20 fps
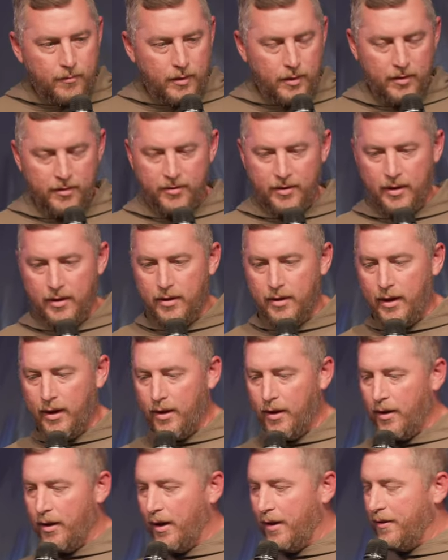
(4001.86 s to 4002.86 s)
sitting
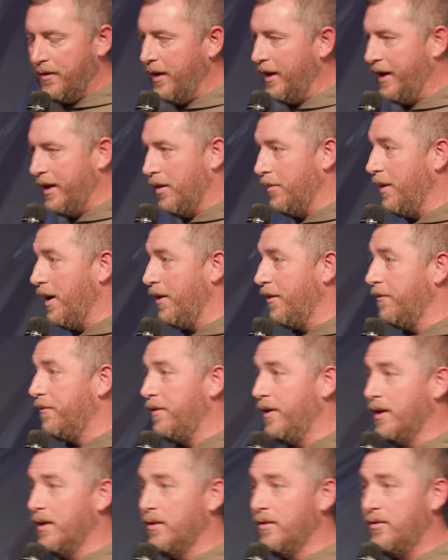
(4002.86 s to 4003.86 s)
there and thinking about
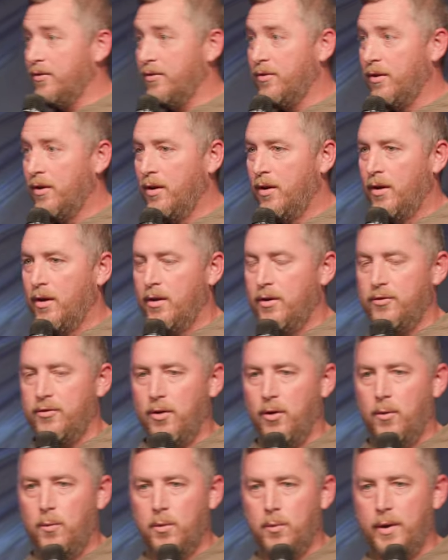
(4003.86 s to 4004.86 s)
offense.
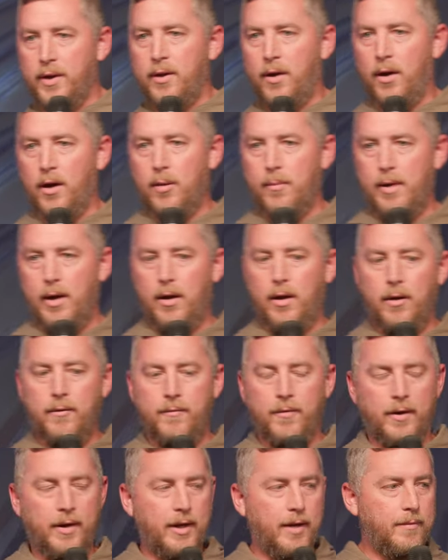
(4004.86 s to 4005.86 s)
So when we talk about
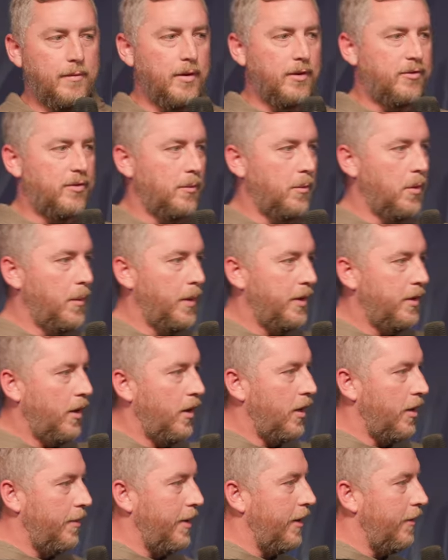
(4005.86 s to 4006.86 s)
unforgiveness and when we
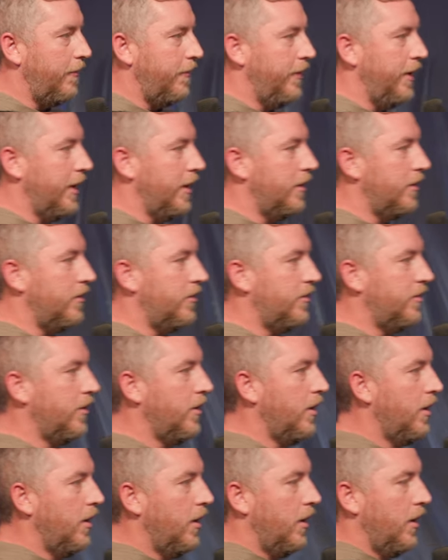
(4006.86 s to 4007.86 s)
talk about offense,
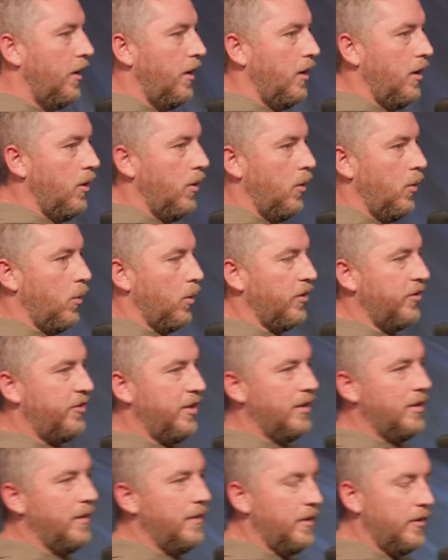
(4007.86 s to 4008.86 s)
we're
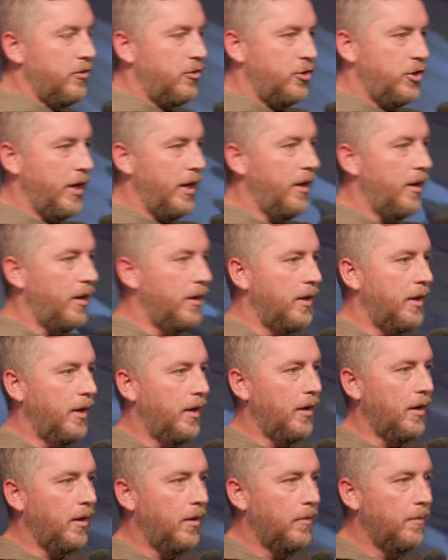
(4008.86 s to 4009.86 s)
sitting in this chair in
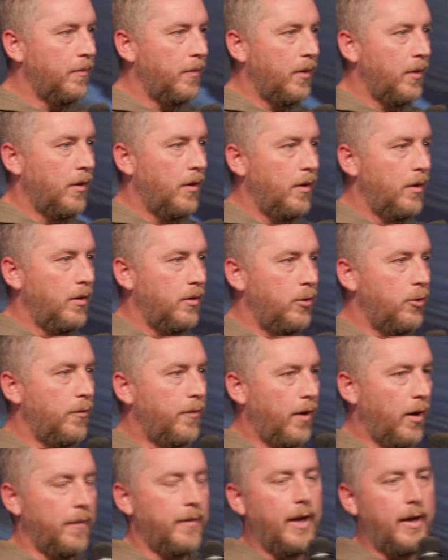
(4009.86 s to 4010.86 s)
here. You've
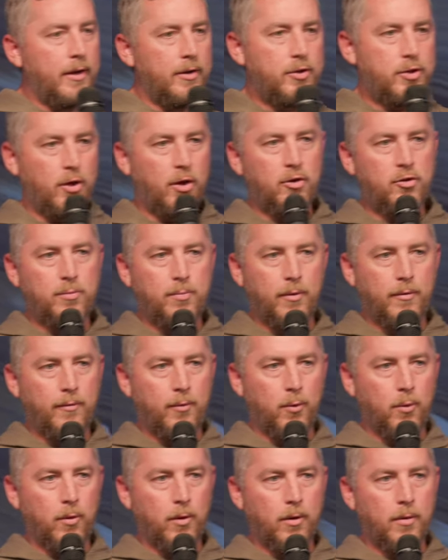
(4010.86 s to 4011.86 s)
heard that in church
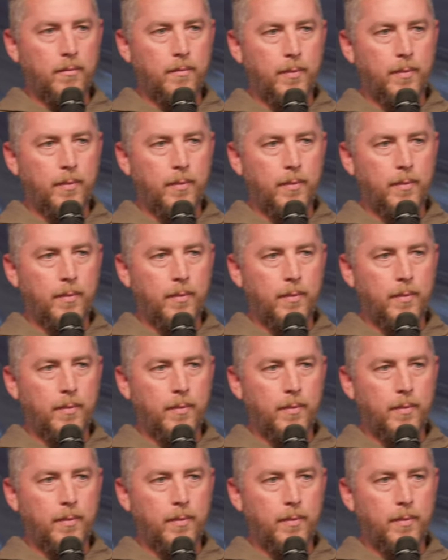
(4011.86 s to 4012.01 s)
before,